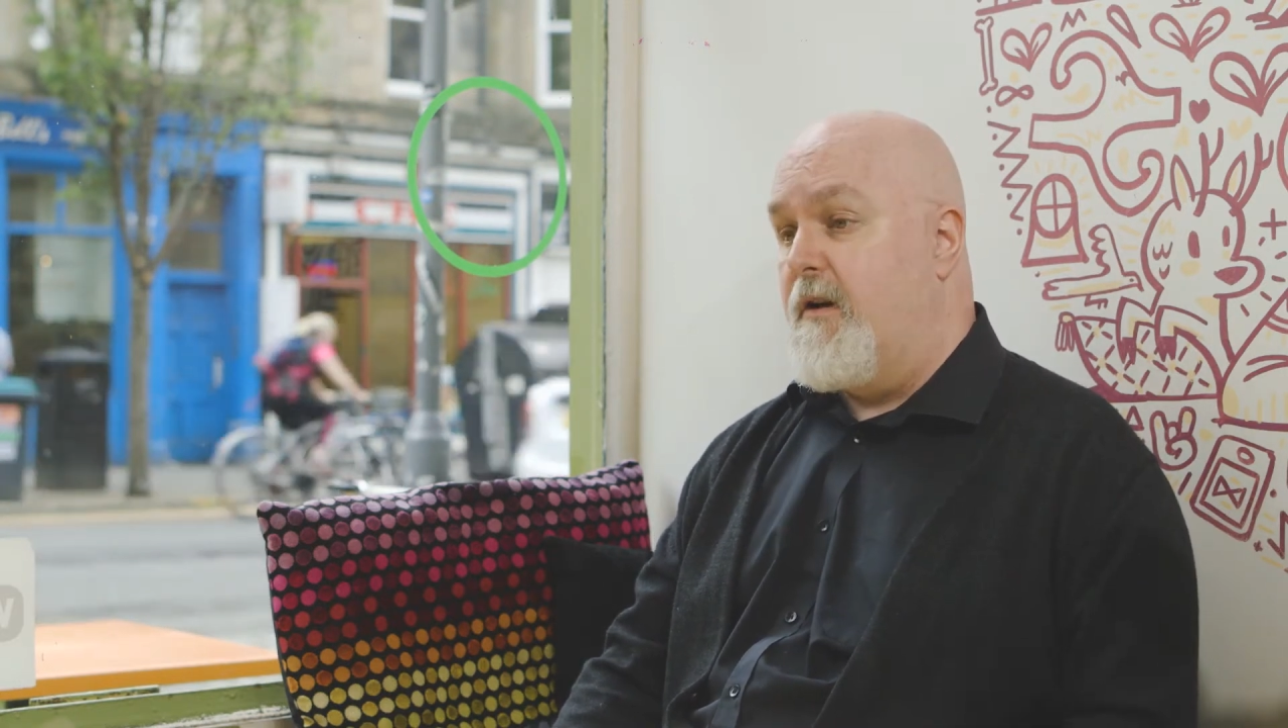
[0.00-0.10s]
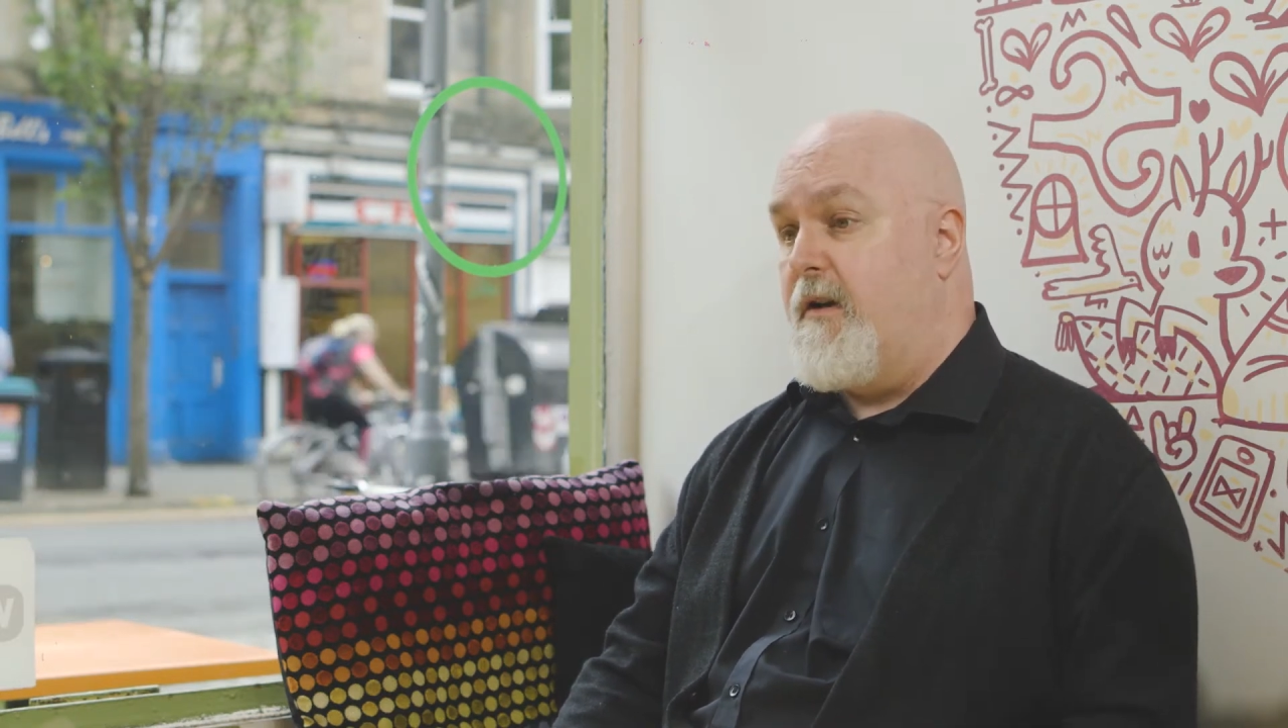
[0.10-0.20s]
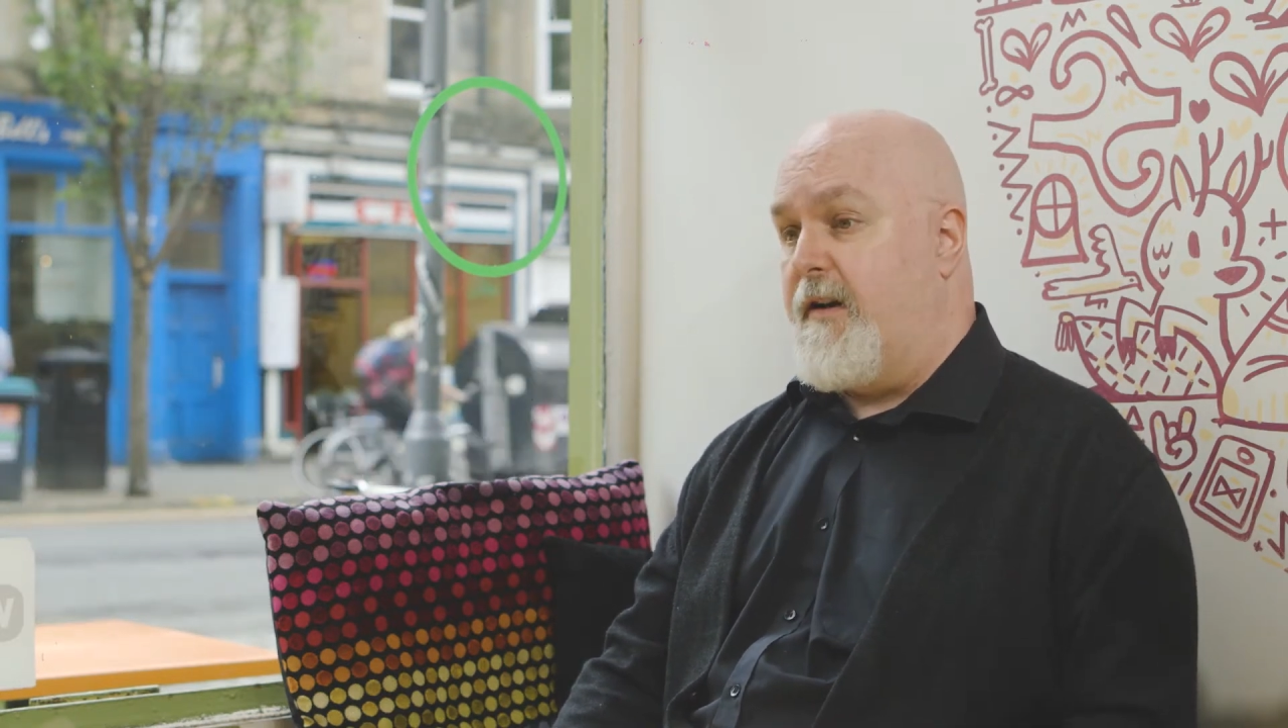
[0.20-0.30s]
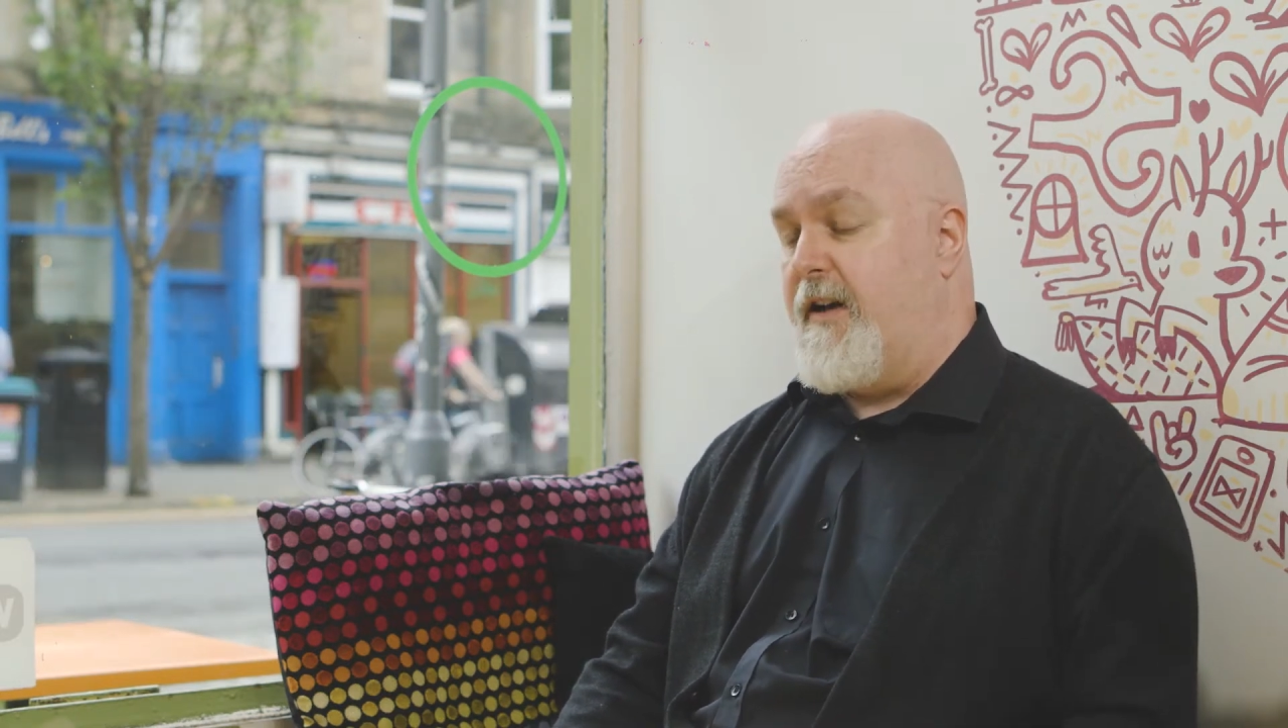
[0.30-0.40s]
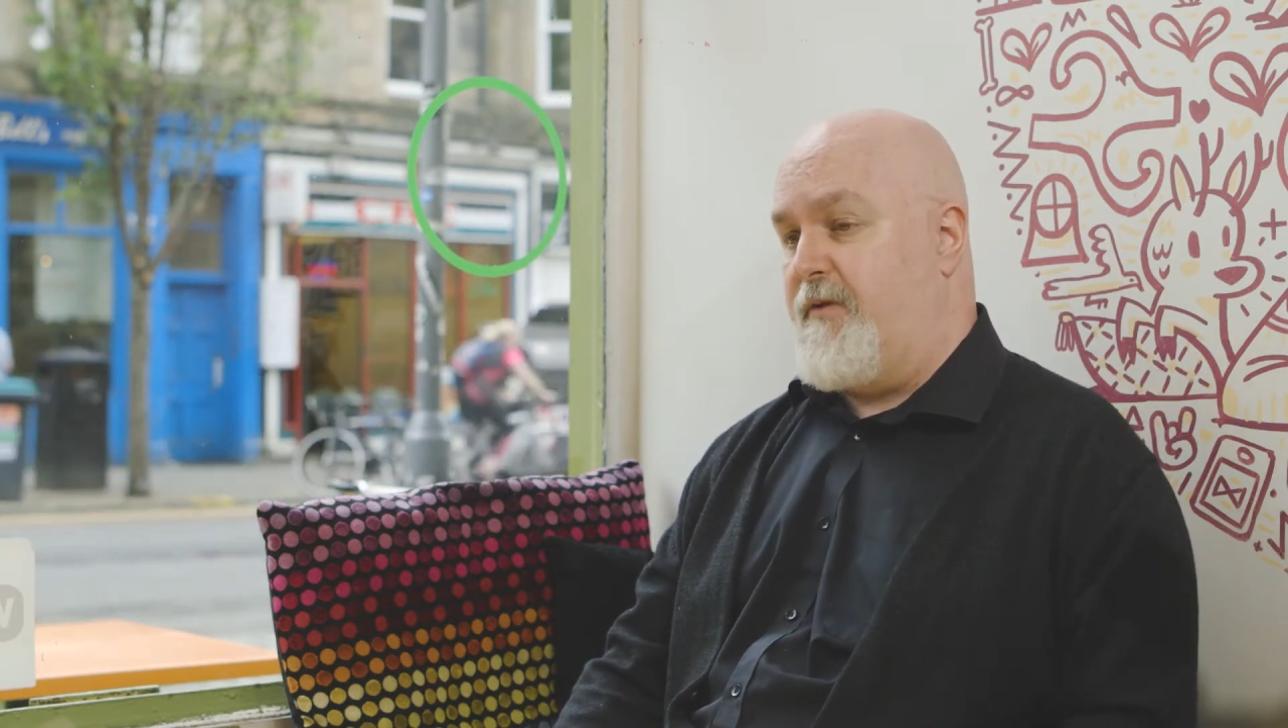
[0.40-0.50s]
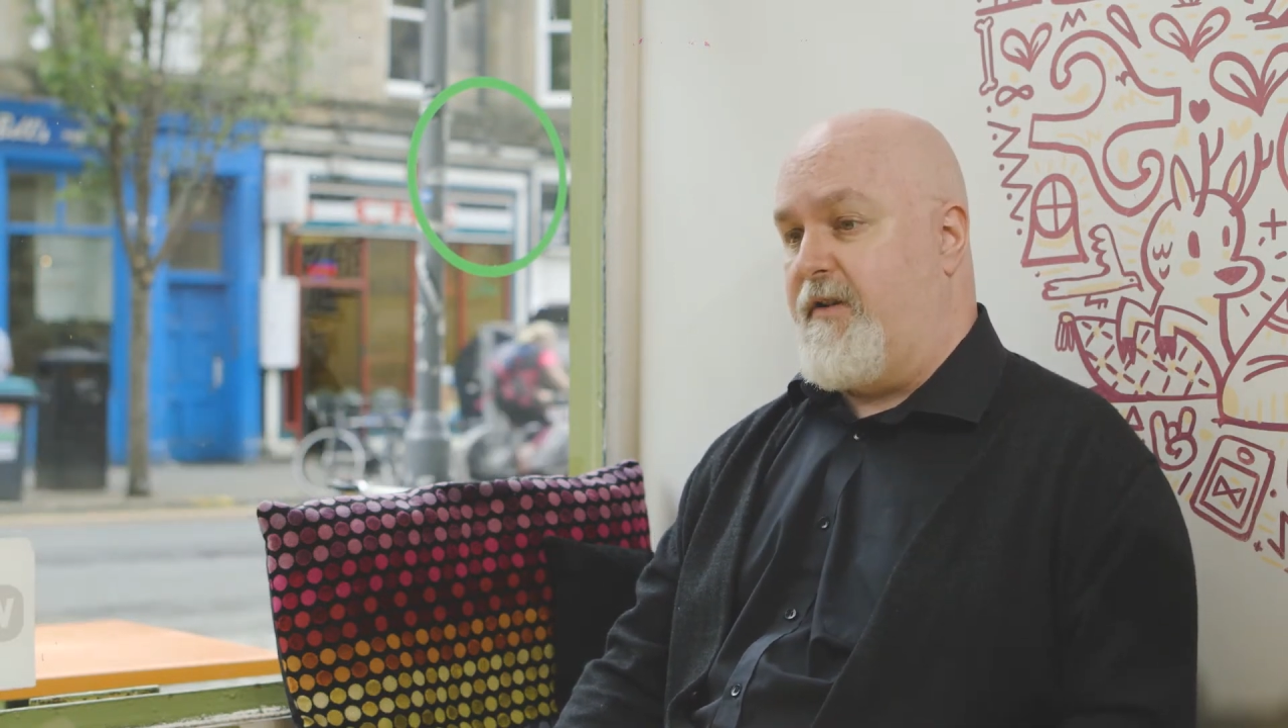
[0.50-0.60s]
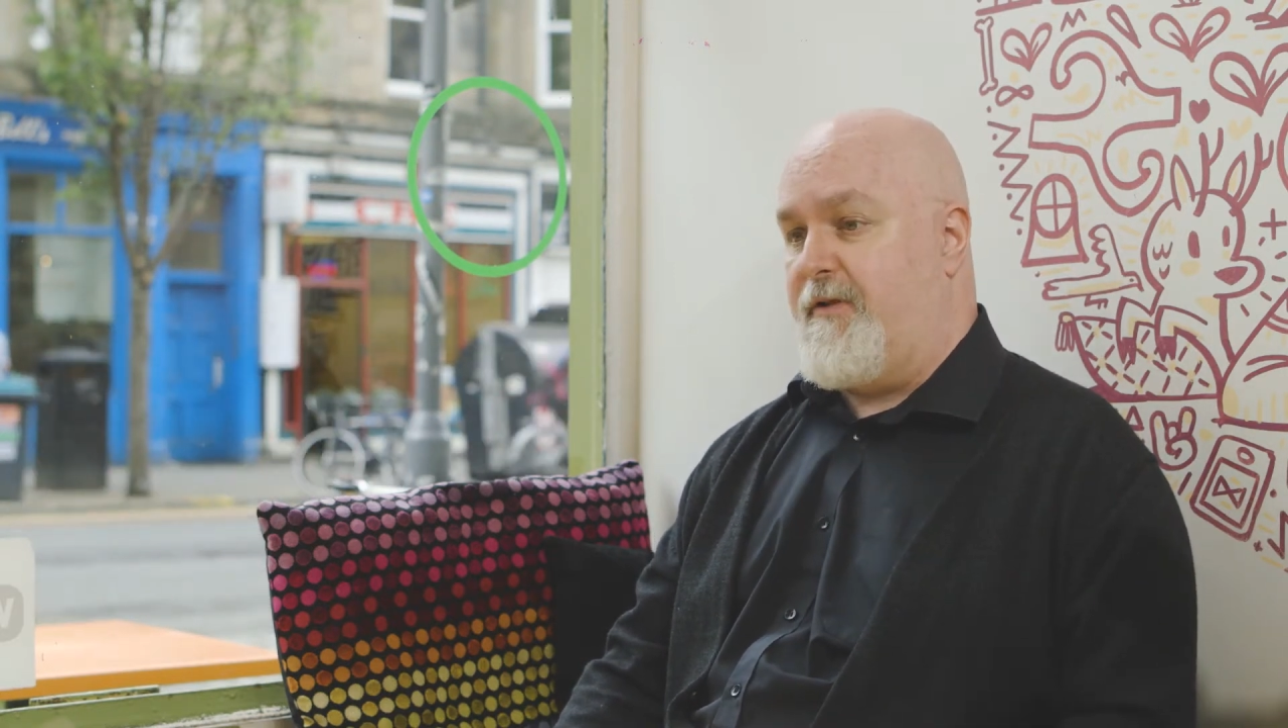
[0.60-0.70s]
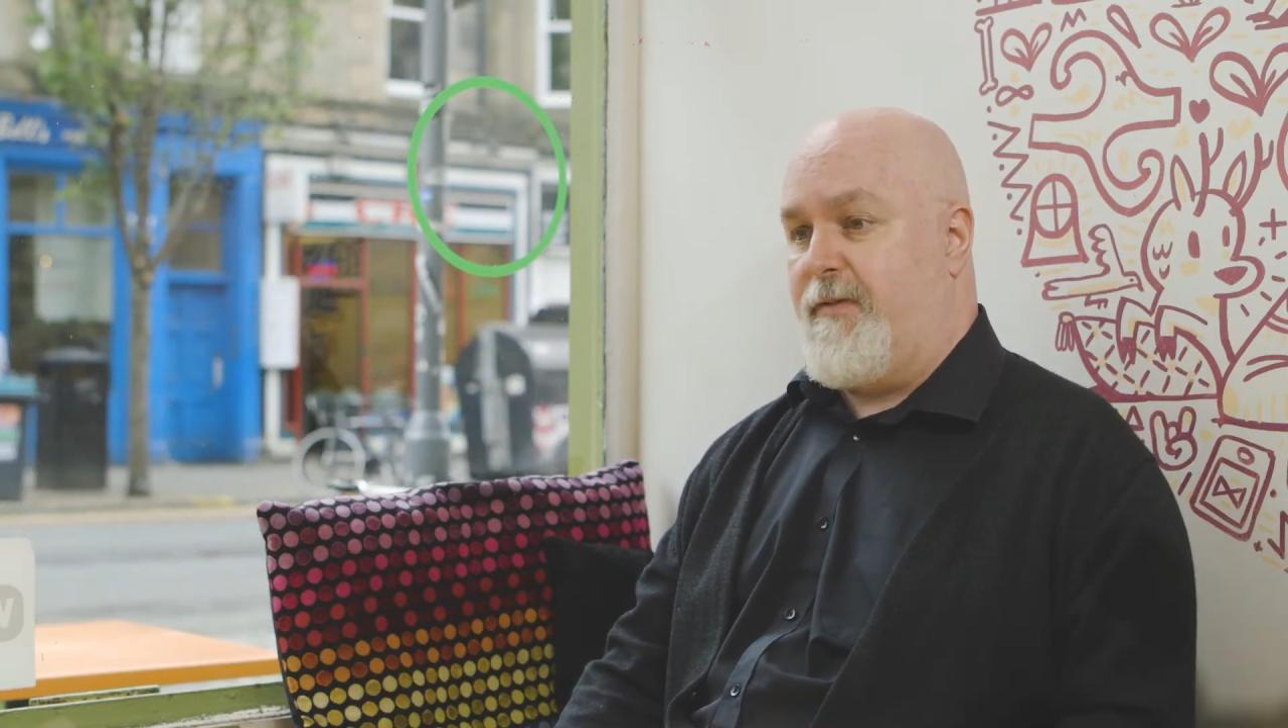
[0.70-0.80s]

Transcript: It has to be a nice